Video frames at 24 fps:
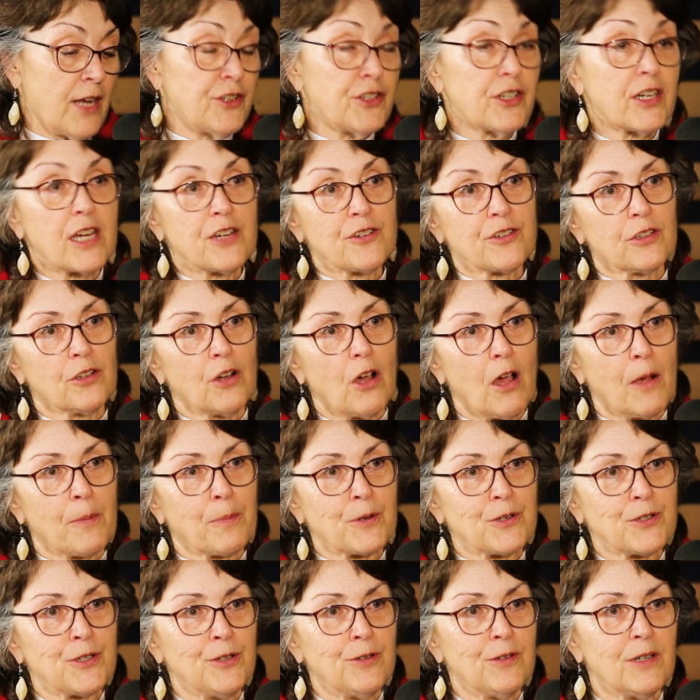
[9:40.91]
educational
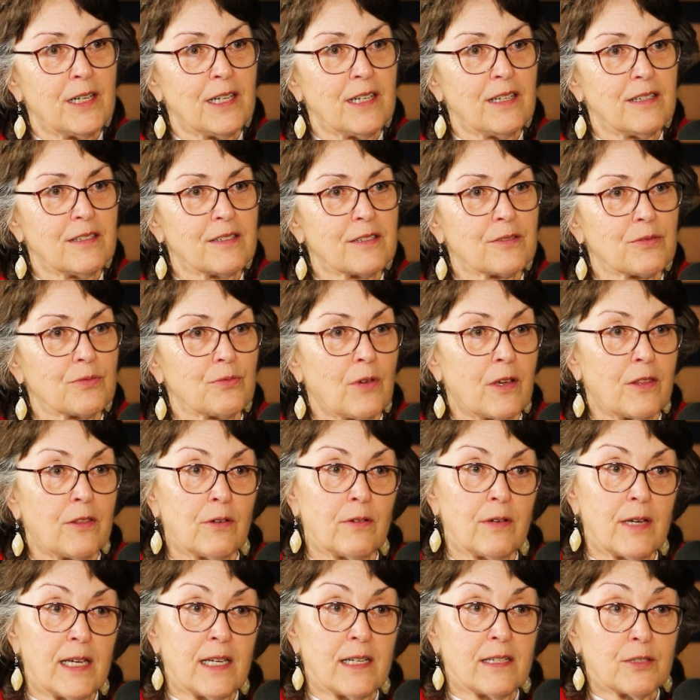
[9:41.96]
opportunities,
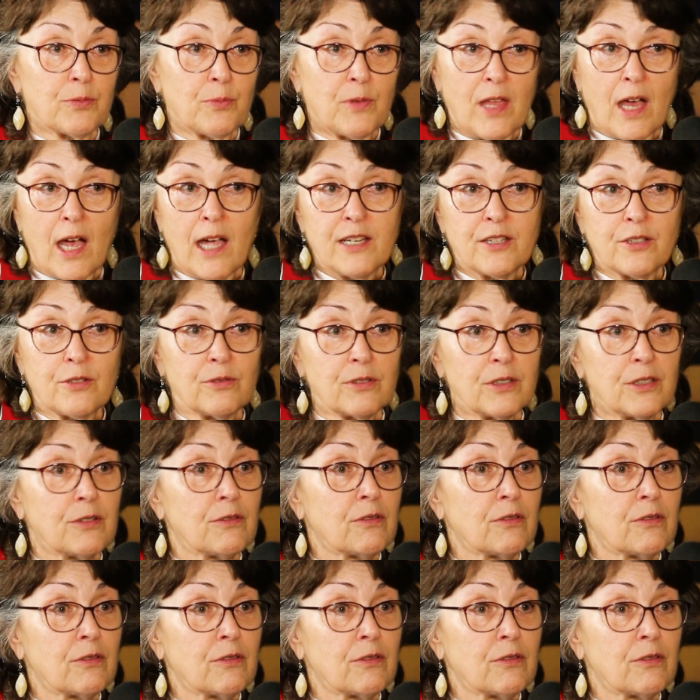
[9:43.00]
whether it's with a high school